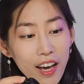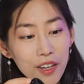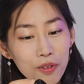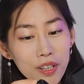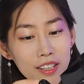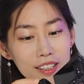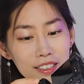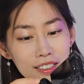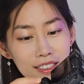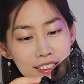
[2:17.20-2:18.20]
and quickly
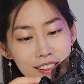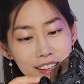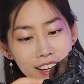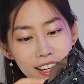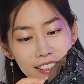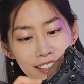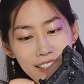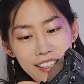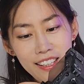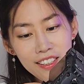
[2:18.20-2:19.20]
just slide it
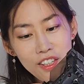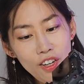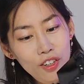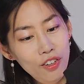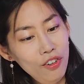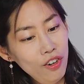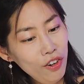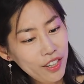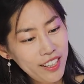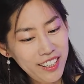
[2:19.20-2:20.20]
in,
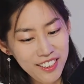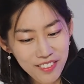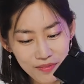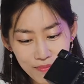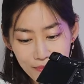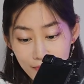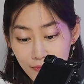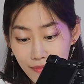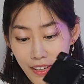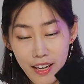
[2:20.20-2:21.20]
lock it,
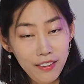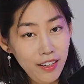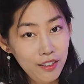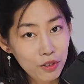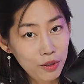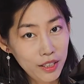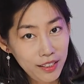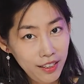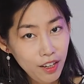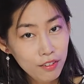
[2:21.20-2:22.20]
and then
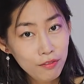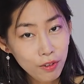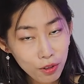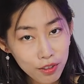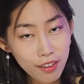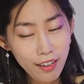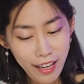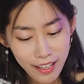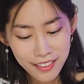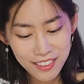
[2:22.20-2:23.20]
quickly unfold the
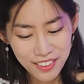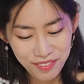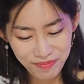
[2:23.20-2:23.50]
legs.